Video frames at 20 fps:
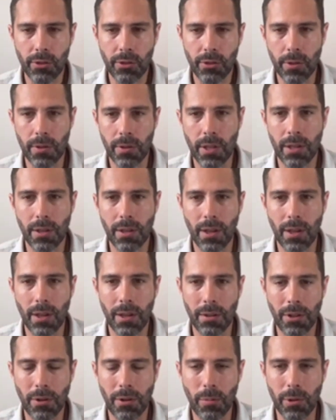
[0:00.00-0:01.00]
So I
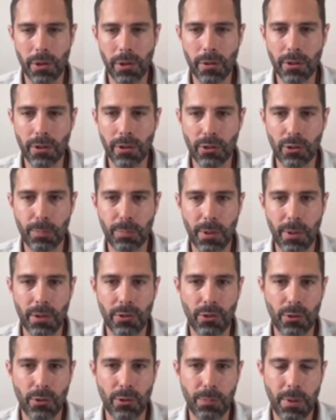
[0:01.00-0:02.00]
don't know what your
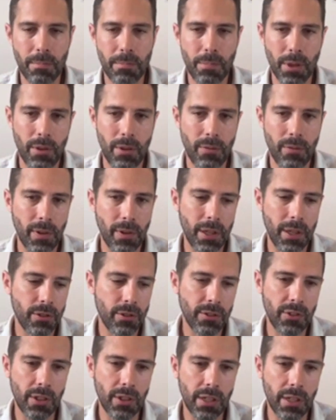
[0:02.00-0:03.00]
experience has been, but if I
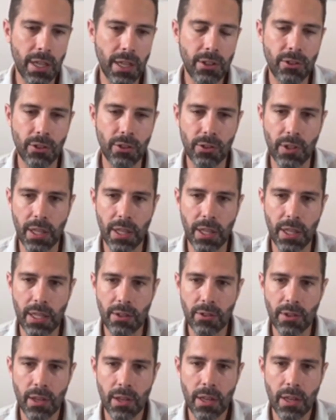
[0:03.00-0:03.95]
tried to legislate